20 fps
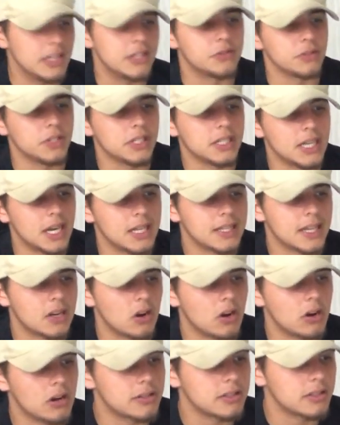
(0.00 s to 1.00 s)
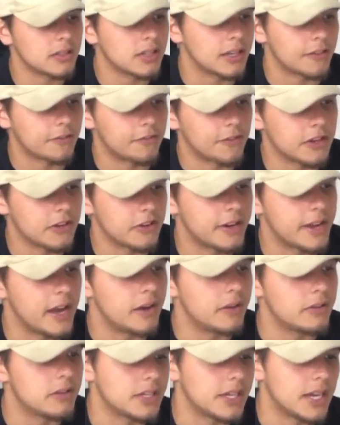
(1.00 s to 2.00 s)
really not that hard to like figure it
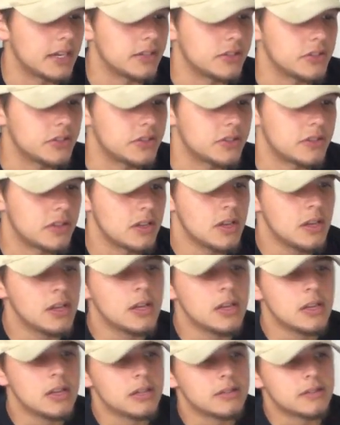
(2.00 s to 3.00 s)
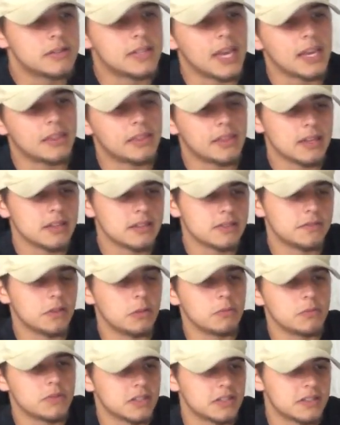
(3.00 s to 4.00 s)
out. You kind of just take things
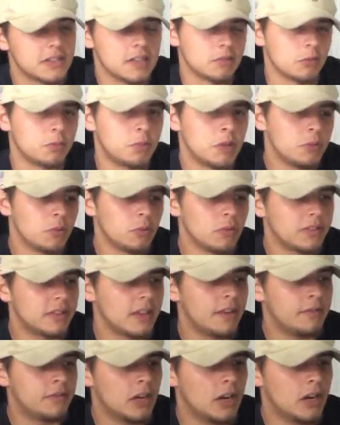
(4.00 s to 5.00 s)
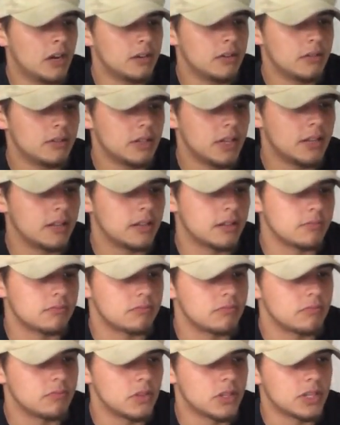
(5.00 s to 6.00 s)
from successful people, what they've done, and
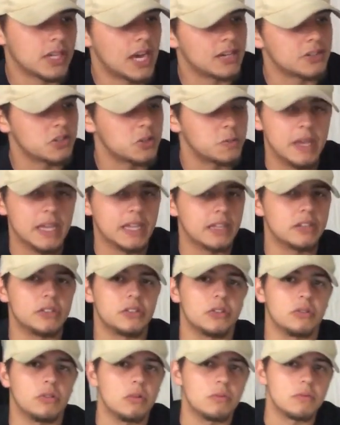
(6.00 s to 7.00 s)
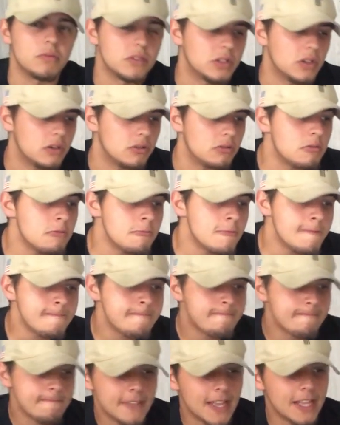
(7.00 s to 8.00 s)
you kind of just make it into your own. So
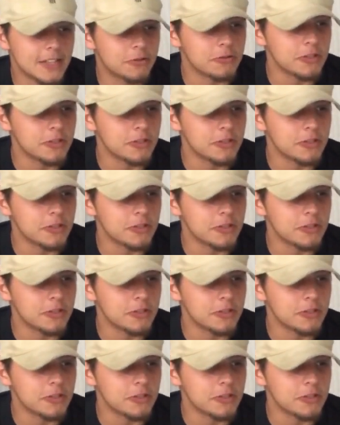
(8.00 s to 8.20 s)
that's